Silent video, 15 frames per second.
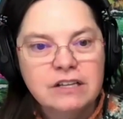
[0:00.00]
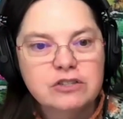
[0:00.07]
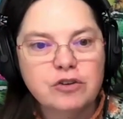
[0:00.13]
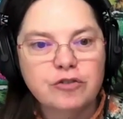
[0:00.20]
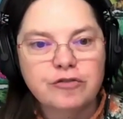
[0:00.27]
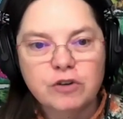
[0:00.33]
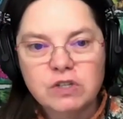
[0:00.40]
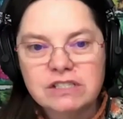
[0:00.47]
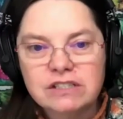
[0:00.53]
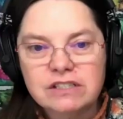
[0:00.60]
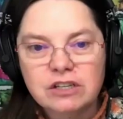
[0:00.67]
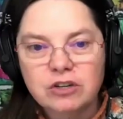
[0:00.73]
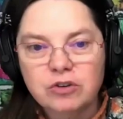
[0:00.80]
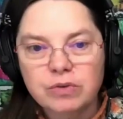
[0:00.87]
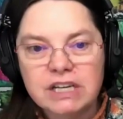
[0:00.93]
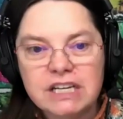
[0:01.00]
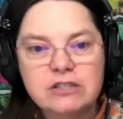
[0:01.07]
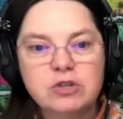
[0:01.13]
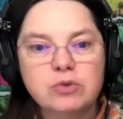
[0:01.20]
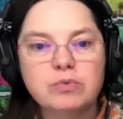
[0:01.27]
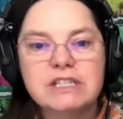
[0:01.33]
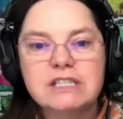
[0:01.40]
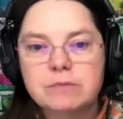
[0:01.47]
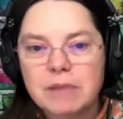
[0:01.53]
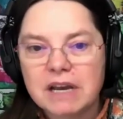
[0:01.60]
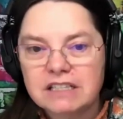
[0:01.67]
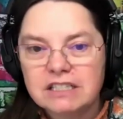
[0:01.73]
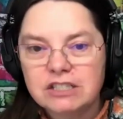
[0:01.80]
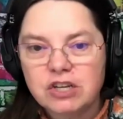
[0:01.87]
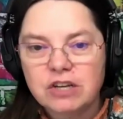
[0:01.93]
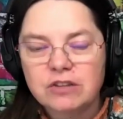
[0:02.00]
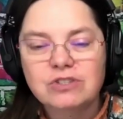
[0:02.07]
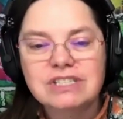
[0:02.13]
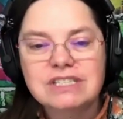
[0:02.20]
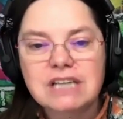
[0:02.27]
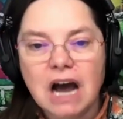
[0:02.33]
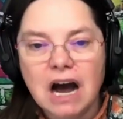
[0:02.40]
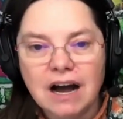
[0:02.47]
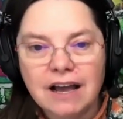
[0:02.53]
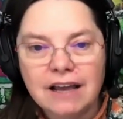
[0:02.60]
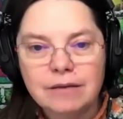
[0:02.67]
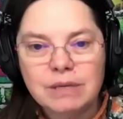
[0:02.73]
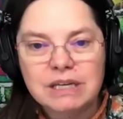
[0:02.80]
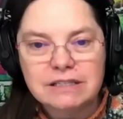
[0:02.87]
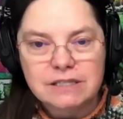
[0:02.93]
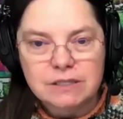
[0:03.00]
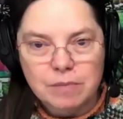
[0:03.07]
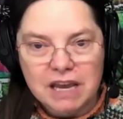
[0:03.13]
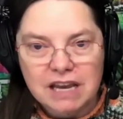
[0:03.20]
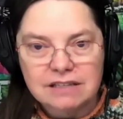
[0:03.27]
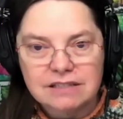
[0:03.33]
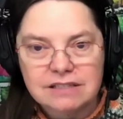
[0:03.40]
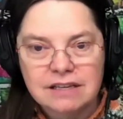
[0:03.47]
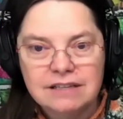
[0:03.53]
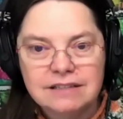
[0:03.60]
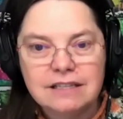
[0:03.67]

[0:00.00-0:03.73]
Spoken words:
So, first, let's agree to respect each other's time and space.